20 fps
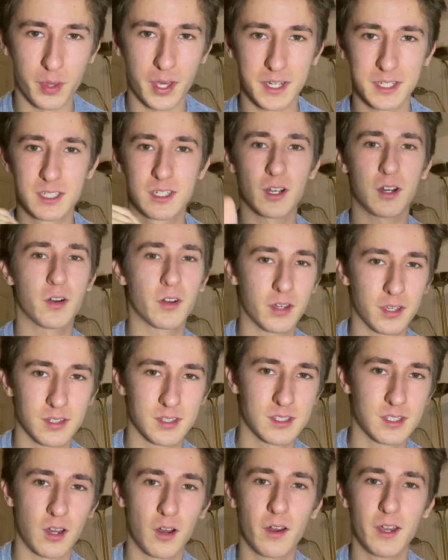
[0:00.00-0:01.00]
that darker
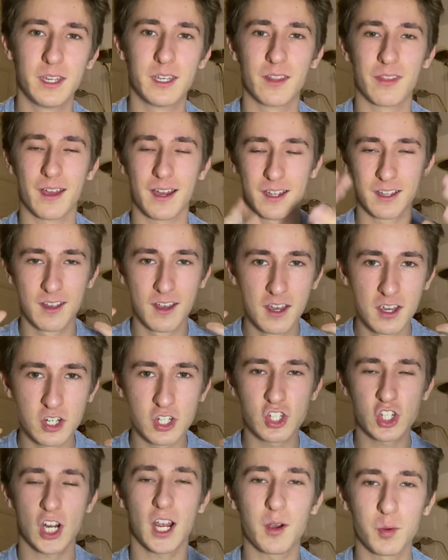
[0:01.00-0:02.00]
side and that
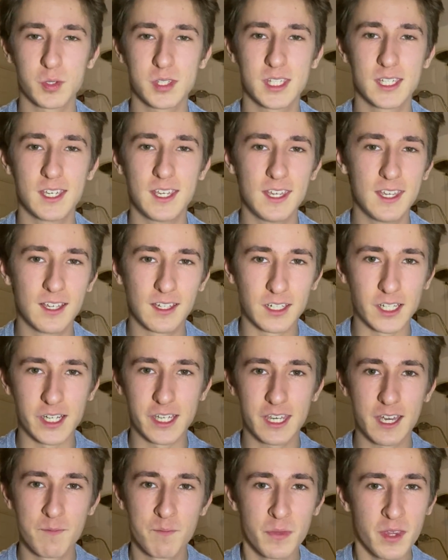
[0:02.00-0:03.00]
shouty,
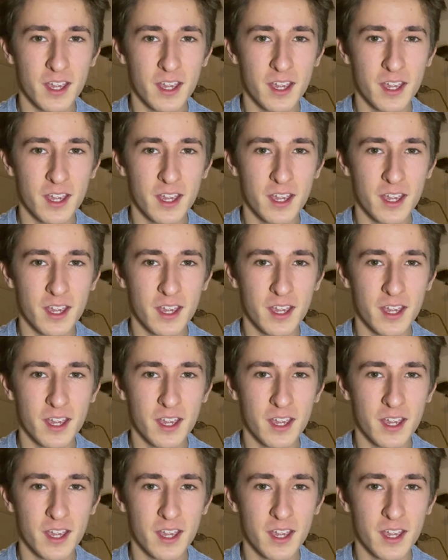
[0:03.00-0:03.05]
like,